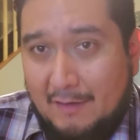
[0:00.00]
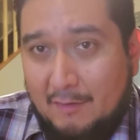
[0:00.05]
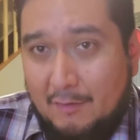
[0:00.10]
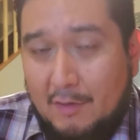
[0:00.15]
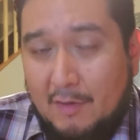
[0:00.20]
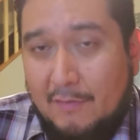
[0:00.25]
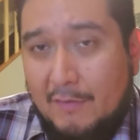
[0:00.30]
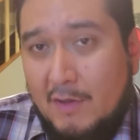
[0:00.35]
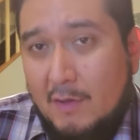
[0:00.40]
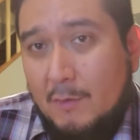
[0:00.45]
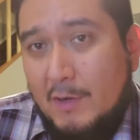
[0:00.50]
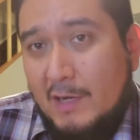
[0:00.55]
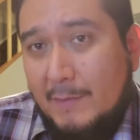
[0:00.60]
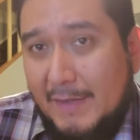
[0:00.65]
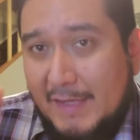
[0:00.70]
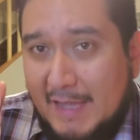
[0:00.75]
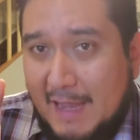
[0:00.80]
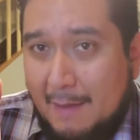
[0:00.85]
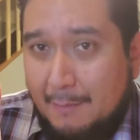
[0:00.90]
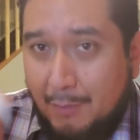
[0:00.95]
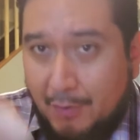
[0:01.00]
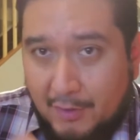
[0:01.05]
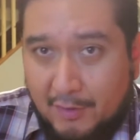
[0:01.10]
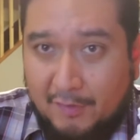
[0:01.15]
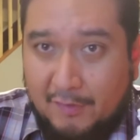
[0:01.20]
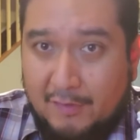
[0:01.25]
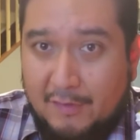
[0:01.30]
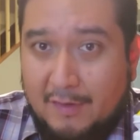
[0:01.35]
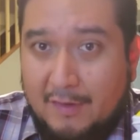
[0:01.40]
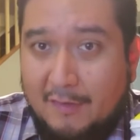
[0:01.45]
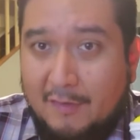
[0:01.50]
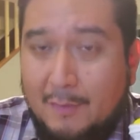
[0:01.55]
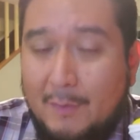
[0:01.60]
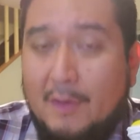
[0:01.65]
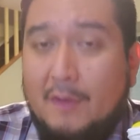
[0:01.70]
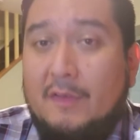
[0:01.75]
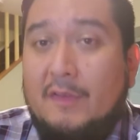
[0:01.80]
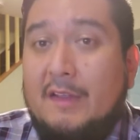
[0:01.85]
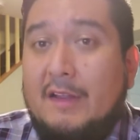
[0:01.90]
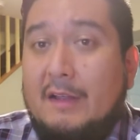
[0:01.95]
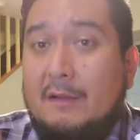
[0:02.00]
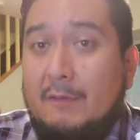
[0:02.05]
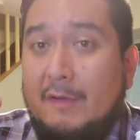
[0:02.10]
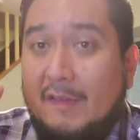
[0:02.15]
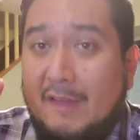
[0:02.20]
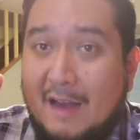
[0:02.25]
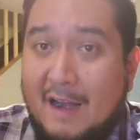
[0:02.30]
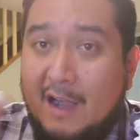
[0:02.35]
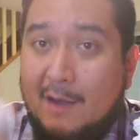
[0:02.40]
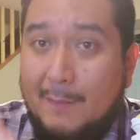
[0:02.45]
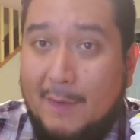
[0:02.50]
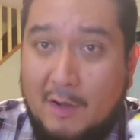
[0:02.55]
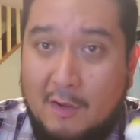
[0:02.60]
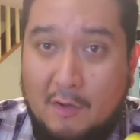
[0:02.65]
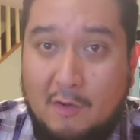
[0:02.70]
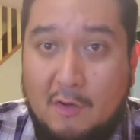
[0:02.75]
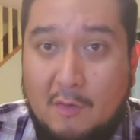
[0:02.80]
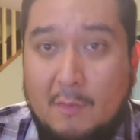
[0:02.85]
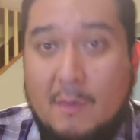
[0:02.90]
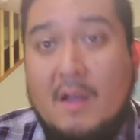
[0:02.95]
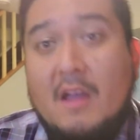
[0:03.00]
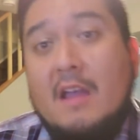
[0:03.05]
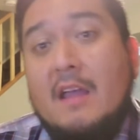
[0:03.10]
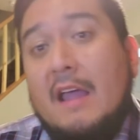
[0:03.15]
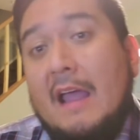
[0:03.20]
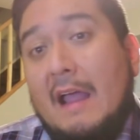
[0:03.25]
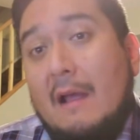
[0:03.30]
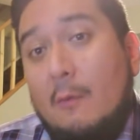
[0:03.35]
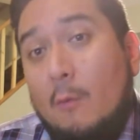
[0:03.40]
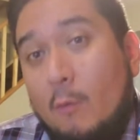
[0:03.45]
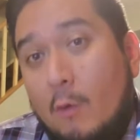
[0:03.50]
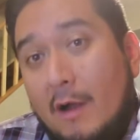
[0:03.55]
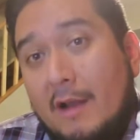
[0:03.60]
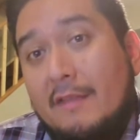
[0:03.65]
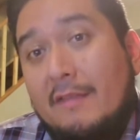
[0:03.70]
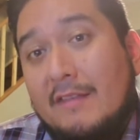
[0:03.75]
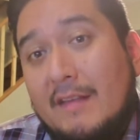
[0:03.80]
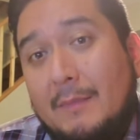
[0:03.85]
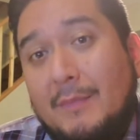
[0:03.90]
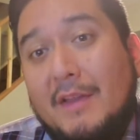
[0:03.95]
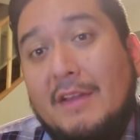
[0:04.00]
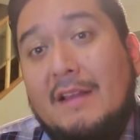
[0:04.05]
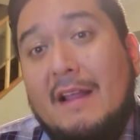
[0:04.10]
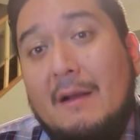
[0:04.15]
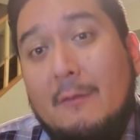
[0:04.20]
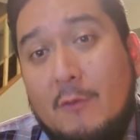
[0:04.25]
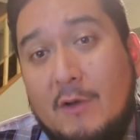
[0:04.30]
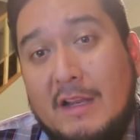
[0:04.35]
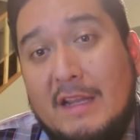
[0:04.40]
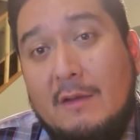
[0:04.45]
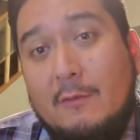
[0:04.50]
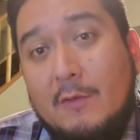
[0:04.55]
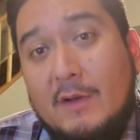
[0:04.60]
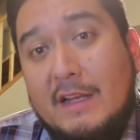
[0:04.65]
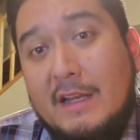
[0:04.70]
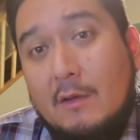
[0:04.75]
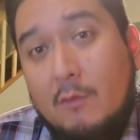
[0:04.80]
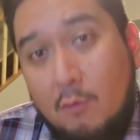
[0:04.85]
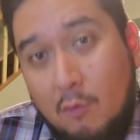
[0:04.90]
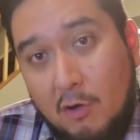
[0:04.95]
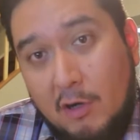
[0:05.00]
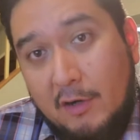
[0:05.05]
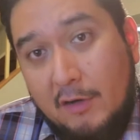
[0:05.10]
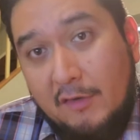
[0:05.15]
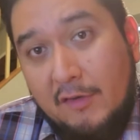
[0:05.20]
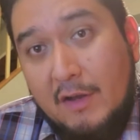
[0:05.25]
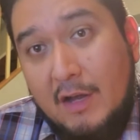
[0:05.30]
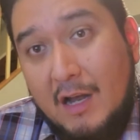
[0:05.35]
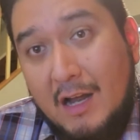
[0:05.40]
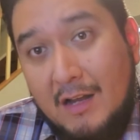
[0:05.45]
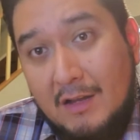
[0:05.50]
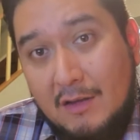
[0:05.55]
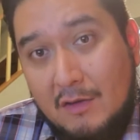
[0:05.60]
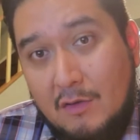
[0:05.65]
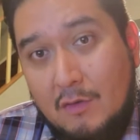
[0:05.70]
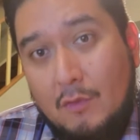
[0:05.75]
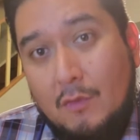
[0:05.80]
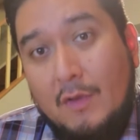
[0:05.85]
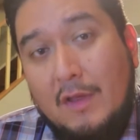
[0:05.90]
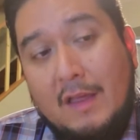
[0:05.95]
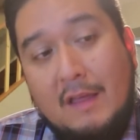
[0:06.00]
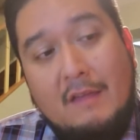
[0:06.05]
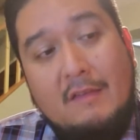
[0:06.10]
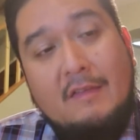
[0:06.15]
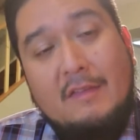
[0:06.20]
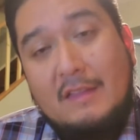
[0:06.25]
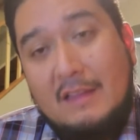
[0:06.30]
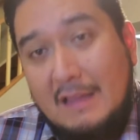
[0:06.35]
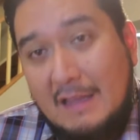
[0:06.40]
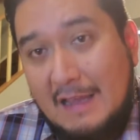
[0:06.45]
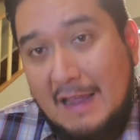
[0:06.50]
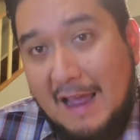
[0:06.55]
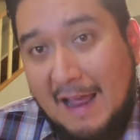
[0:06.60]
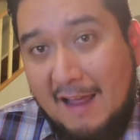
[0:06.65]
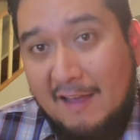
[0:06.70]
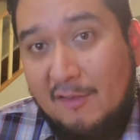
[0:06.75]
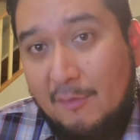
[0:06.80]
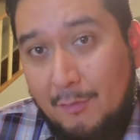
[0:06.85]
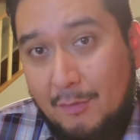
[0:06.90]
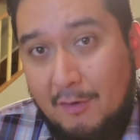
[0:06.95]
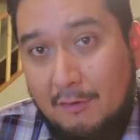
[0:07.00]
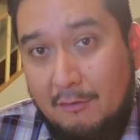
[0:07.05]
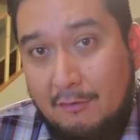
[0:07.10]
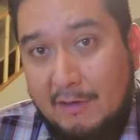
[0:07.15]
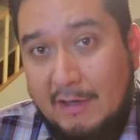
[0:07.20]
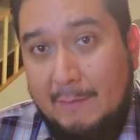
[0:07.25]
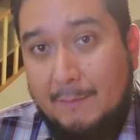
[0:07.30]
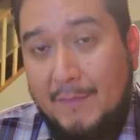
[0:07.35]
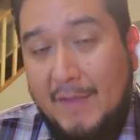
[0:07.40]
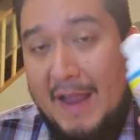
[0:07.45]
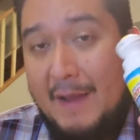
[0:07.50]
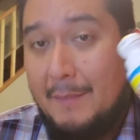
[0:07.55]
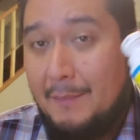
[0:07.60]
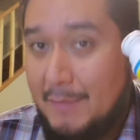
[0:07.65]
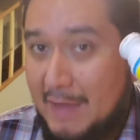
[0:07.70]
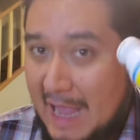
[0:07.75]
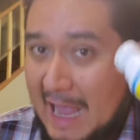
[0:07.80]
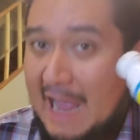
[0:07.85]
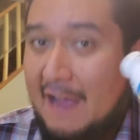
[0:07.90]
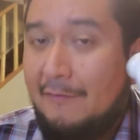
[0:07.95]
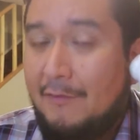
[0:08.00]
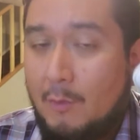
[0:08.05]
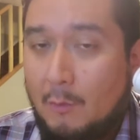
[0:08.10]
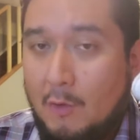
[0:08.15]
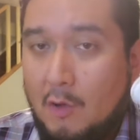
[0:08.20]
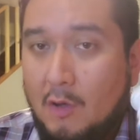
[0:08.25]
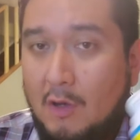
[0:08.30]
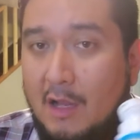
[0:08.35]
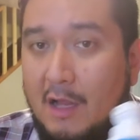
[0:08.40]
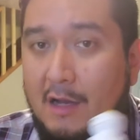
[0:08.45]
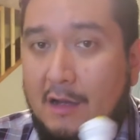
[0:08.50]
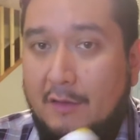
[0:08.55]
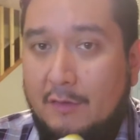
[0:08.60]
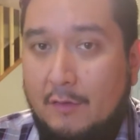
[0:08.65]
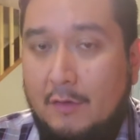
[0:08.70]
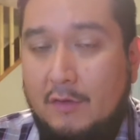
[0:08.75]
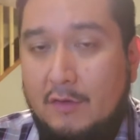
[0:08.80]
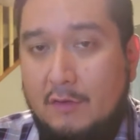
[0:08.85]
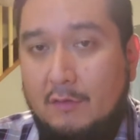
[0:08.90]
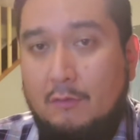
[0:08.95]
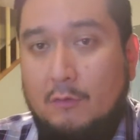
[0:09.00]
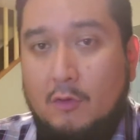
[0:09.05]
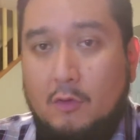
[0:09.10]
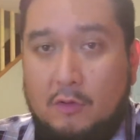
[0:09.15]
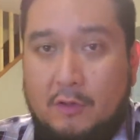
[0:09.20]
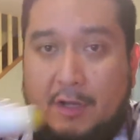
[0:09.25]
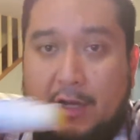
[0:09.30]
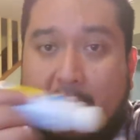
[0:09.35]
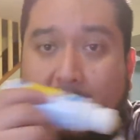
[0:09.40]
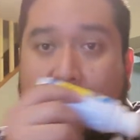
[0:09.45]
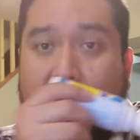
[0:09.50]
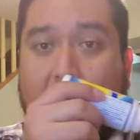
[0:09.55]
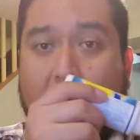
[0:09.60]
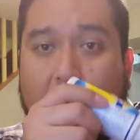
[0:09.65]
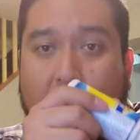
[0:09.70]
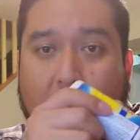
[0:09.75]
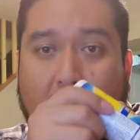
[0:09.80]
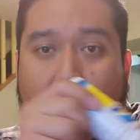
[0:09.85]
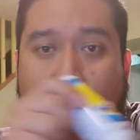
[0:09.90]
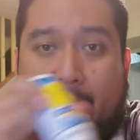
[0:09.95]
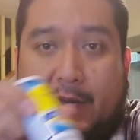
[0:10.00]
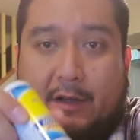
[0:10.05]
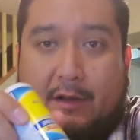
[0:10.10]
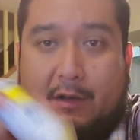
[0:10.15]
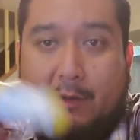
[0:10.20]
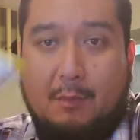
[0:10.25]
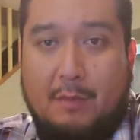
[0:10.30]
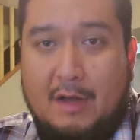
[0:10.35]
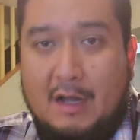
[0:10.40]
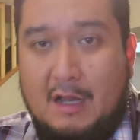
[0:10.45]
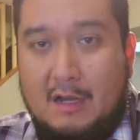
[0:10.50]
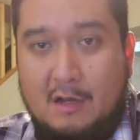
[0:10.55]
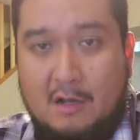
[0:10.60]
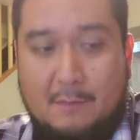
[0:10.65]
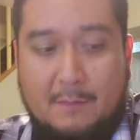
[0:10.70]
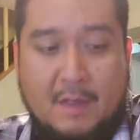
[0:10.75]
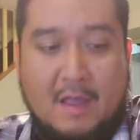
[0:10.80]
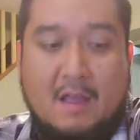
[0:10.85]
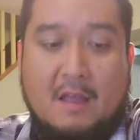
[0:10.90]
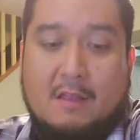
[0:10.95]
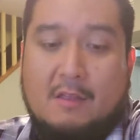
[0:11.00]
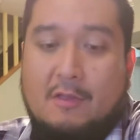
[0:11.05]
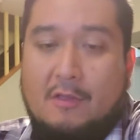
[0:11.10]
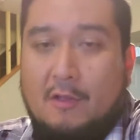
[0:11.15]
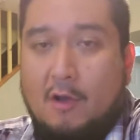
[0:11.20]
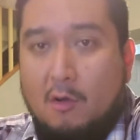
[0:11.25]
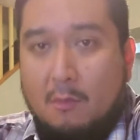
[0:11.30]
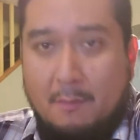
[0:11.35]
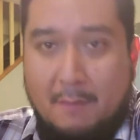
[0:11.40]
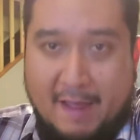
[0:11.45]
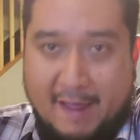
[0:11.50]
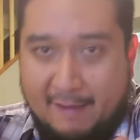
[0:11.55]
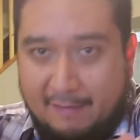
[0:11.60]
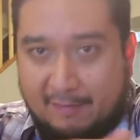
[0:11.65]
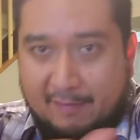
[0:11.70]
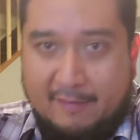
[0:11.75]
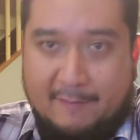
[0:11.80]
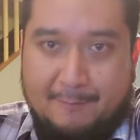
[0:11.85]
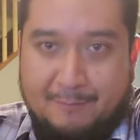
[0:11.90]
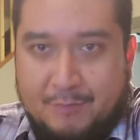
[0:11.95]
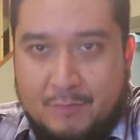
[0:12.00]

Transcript: So if you don't want to be that person that smells like a retirement home, and one something that really, really works on you, is the Aspercreme. I have the roll-on because you can just roll it on real quick, no problem, no mess.